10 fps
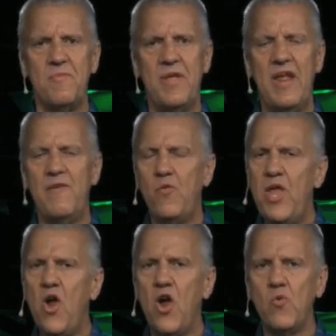and if
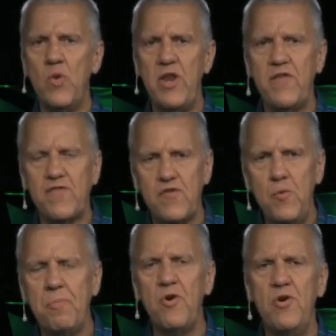we aren't really
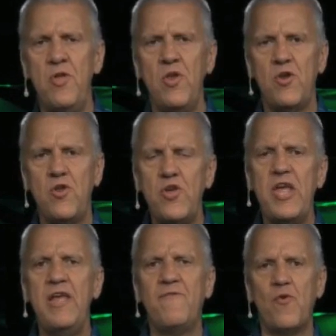super
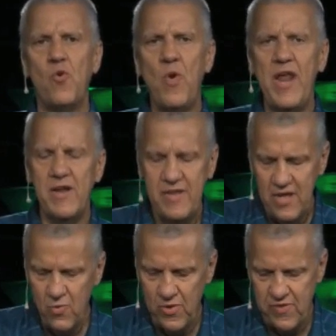looking for a way to
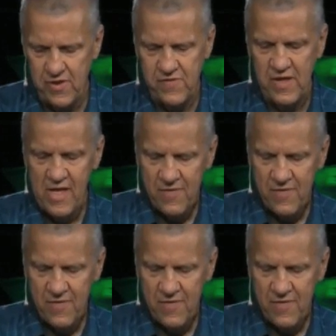deal with this,